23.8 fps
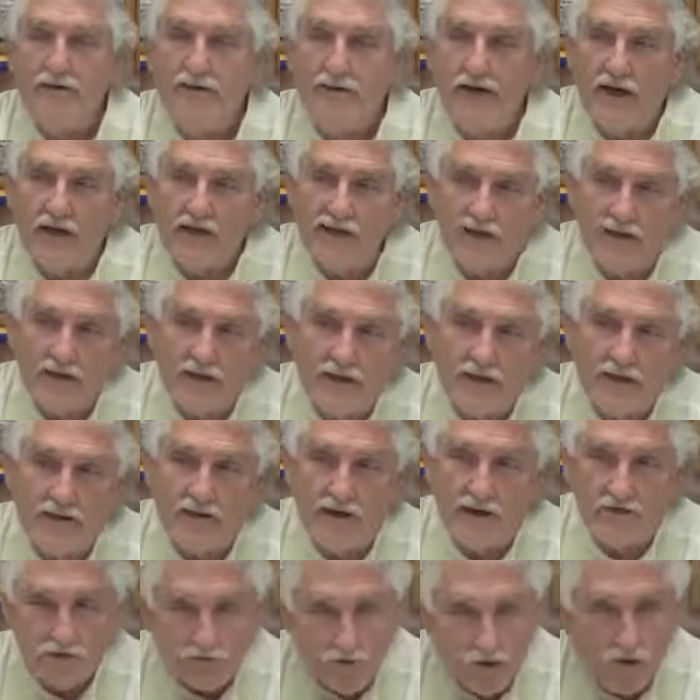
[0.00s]
that,
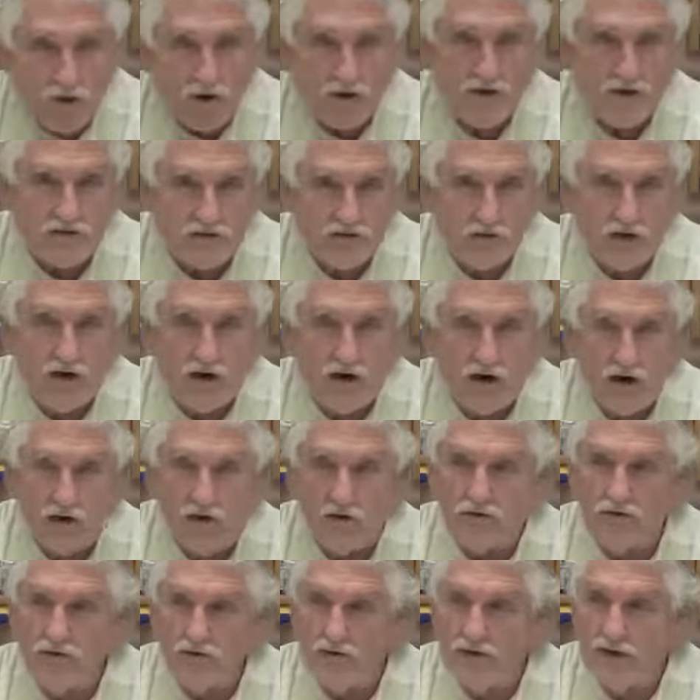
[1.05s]
of course, for our
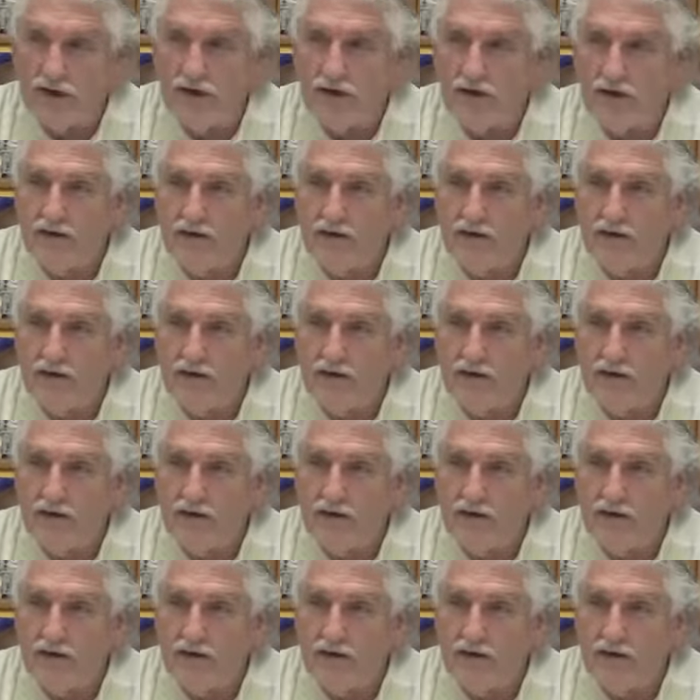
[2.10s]
own